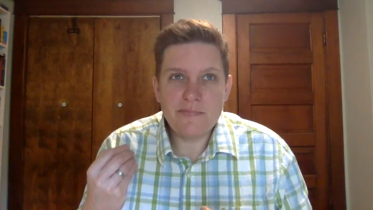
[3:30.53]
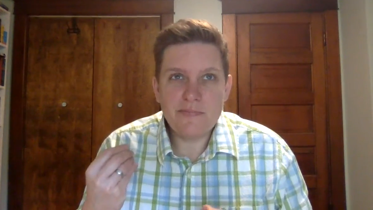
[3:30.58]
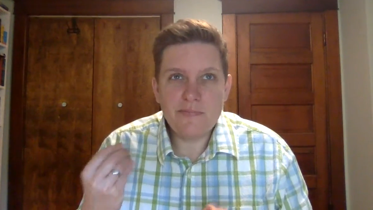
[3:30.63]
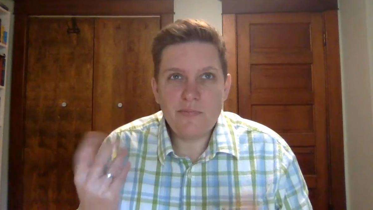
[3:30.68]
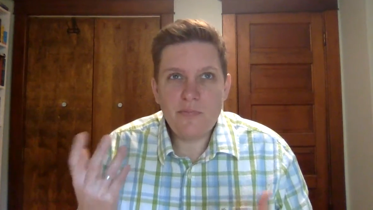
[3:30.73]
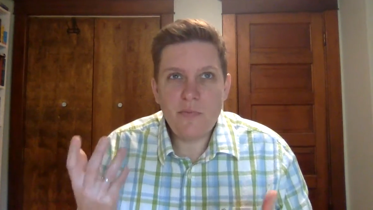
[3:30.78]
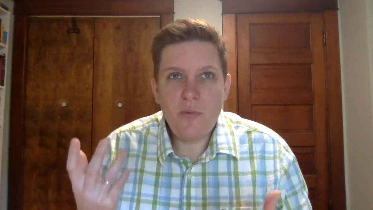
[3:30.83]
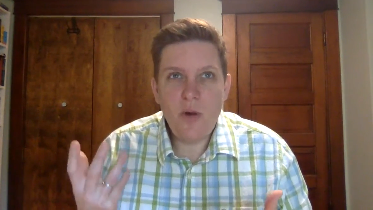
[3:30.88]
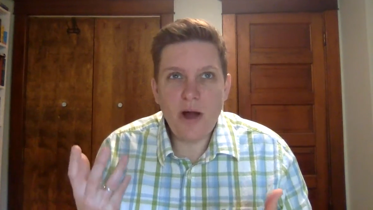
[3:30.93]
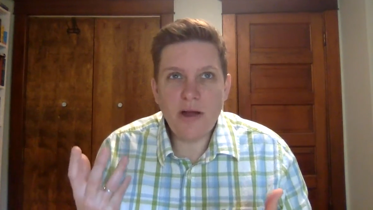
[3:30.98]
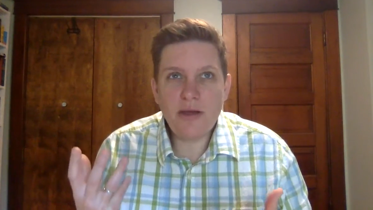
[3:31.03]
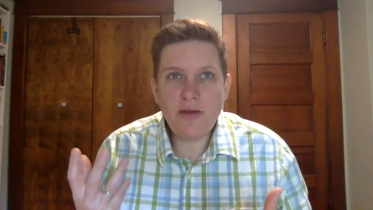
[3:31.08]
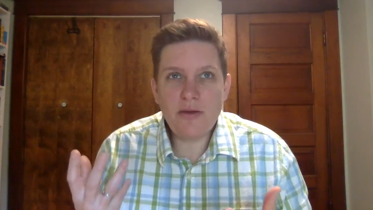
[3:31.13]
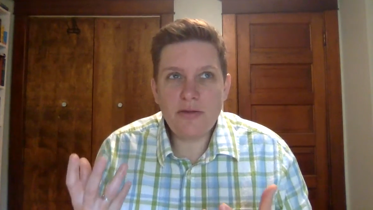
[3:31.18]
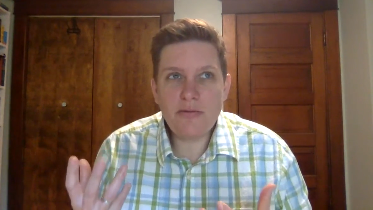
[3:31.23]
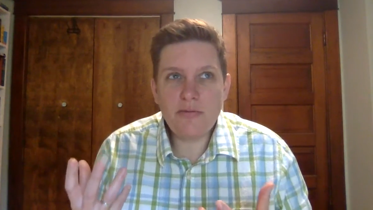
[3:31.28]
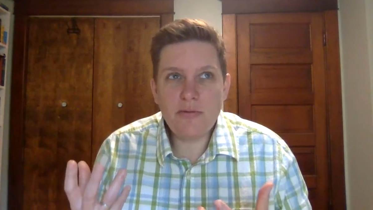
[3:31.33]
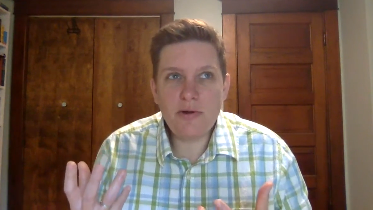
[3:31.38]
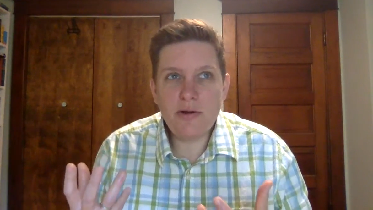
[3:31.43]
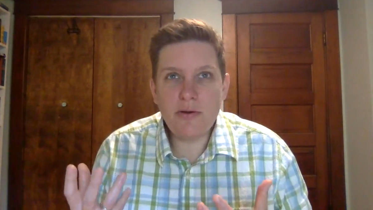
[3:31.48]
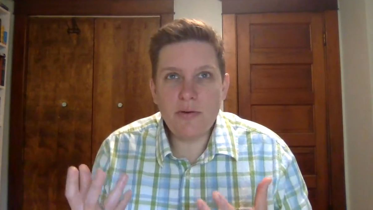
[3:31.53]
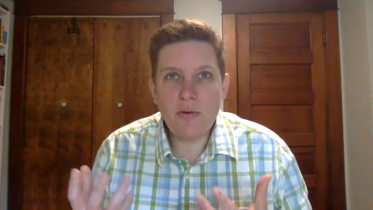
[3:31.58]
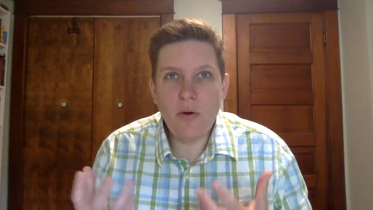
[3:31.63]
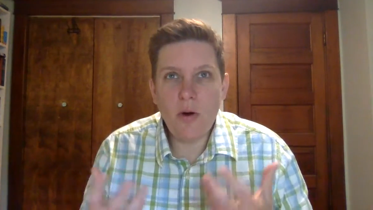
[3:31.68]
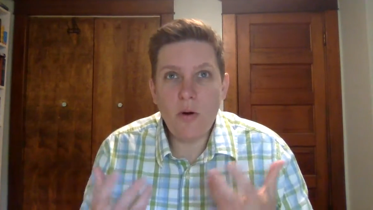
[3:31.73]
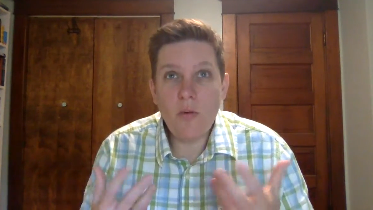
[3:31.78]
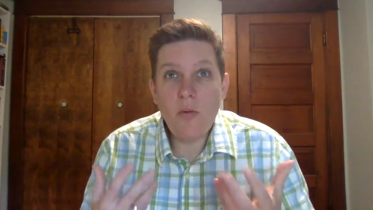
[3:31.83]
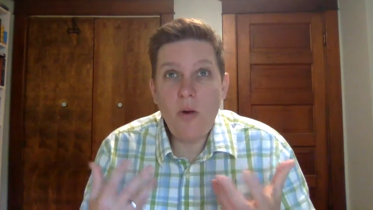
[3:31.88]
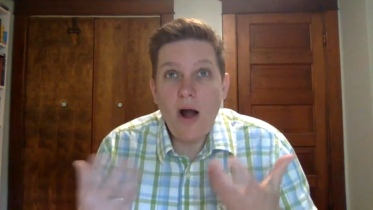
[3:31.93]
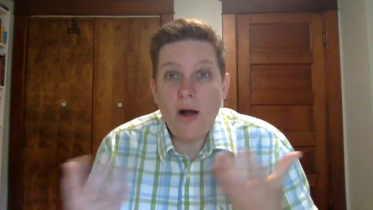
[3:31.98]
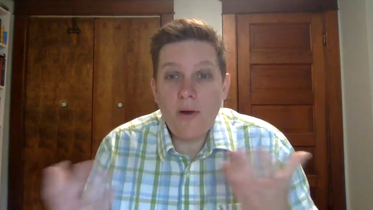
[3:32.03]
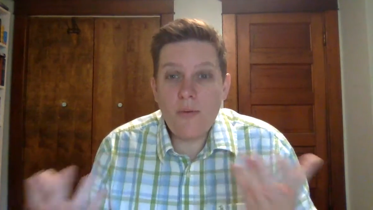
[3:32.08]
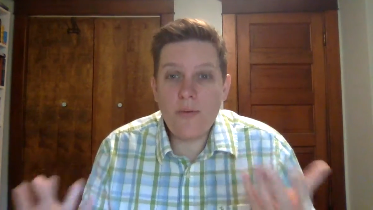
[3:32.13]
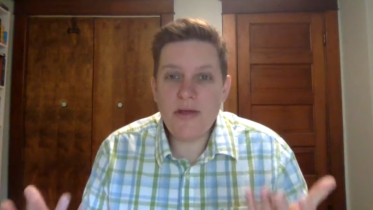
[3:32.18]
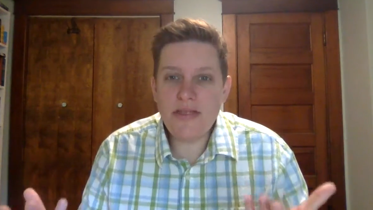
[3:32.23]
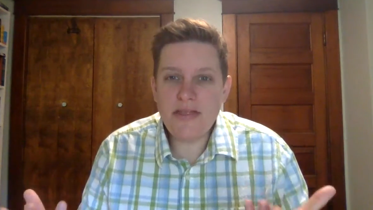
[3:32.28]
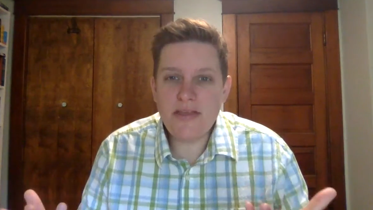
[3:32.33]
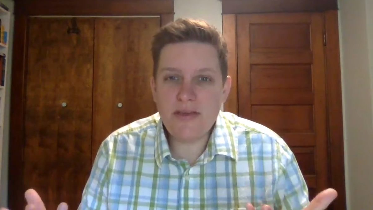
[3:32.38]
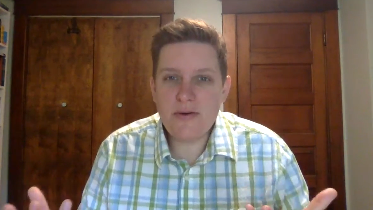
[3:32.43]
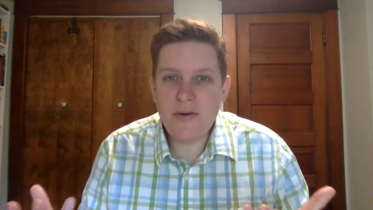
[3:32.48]
walk you through or walk
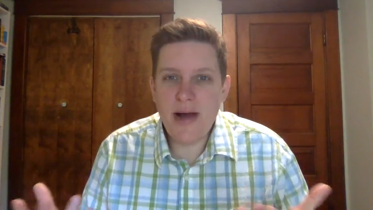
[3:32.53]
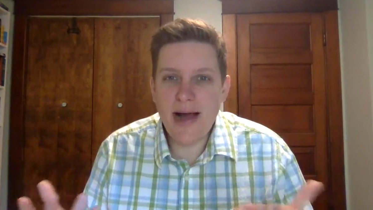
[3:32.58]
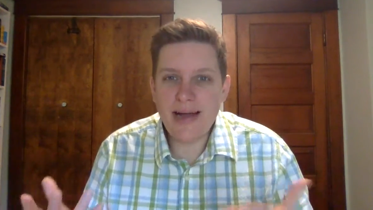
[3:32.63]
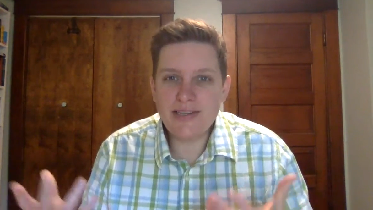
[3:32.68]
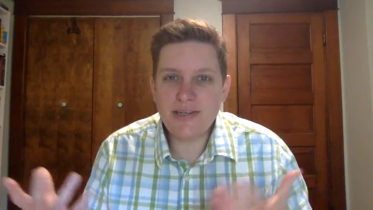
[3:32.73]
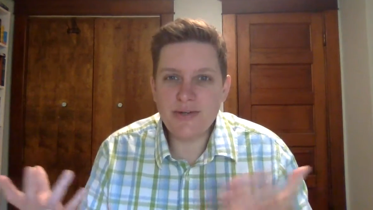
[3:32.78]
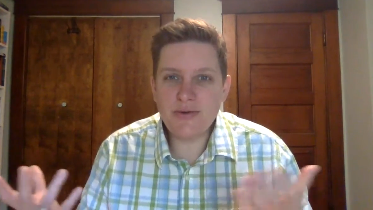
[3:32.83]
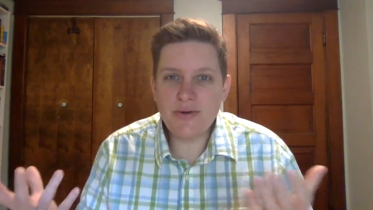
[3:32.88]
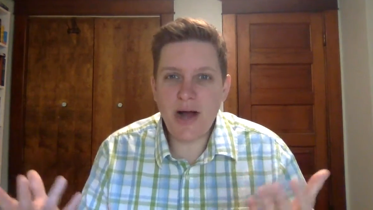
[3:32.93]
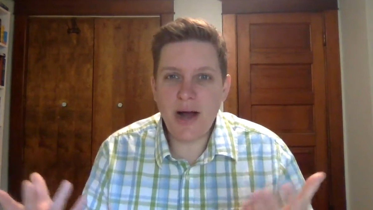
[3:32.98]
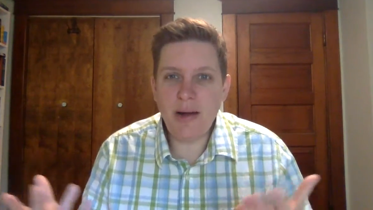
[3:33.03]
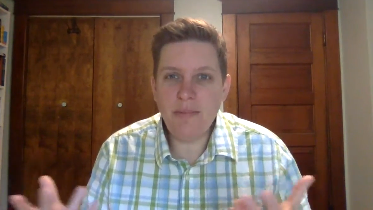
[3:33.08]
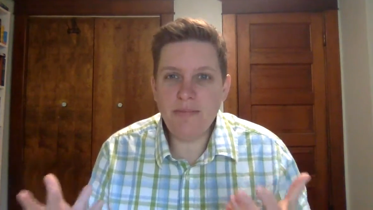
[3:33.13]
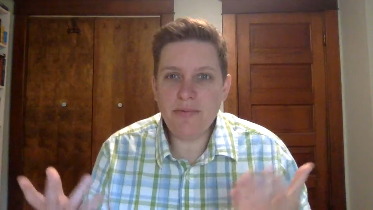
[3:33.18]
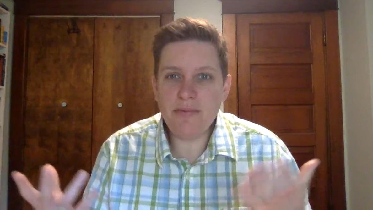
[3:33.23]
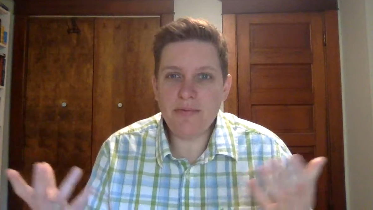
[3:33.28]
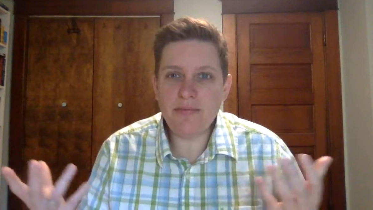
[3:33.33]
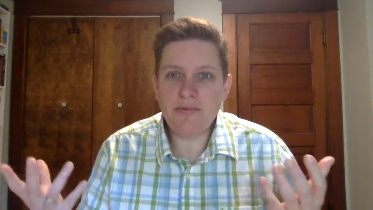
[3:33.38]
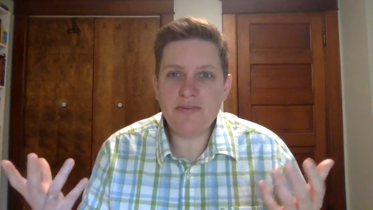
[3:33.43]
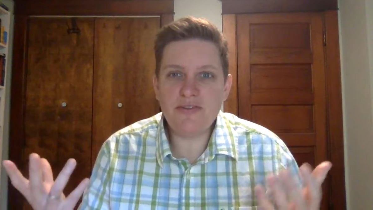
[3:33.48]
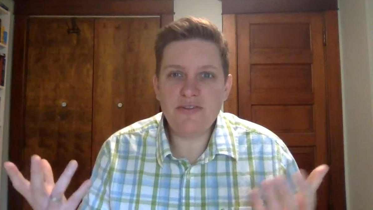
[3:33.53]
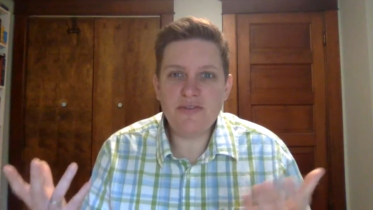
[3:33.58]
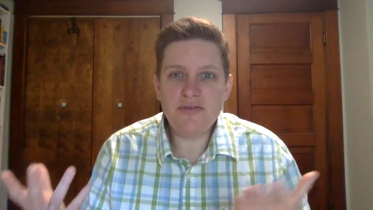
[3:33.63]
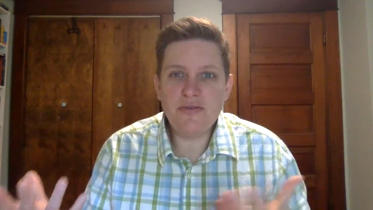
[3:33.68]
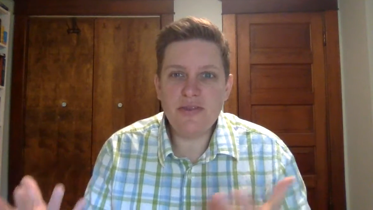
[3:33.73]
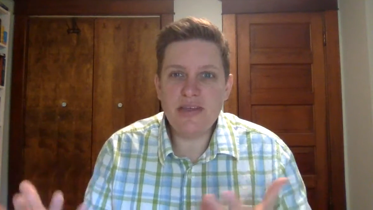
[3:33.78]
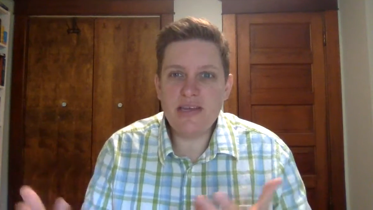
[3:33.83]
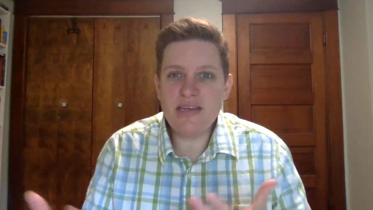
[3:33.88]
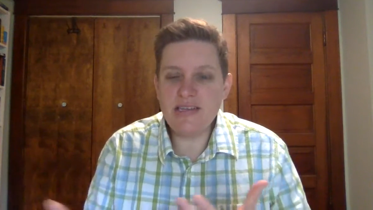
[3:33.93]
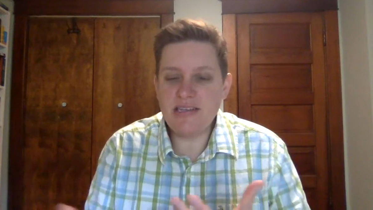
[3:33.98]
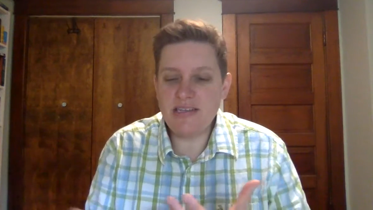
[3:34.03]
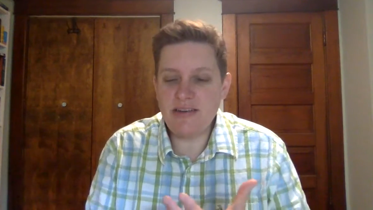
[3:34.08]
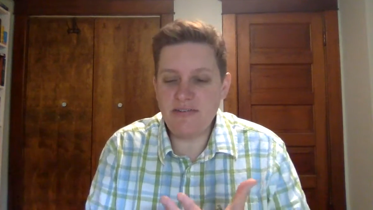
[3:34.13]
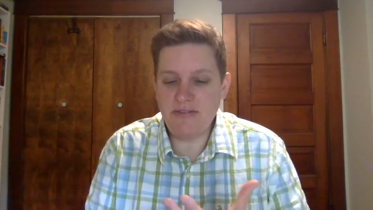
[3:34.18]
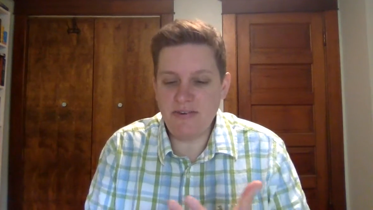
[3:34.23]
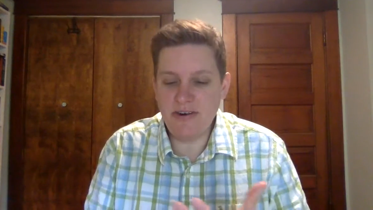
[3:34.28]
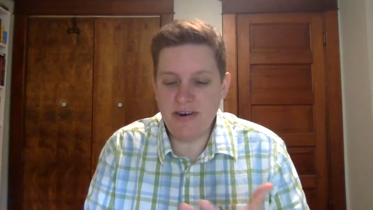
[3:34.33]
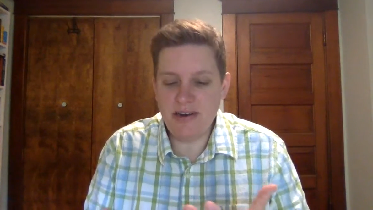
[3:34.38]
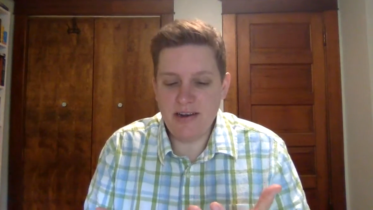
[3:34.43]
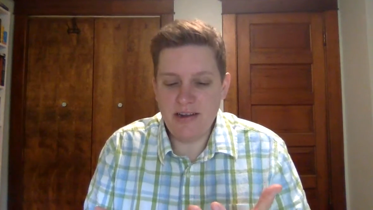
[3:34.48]
with you as you come to these
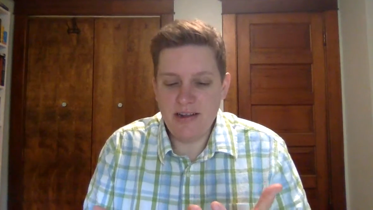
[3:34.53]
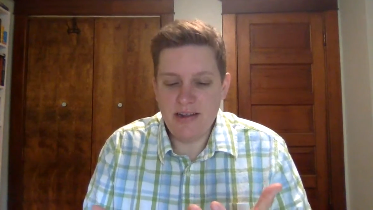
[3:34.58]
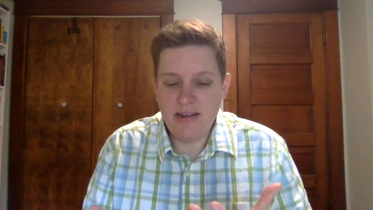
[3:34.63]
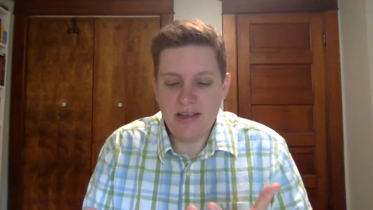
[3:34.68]
different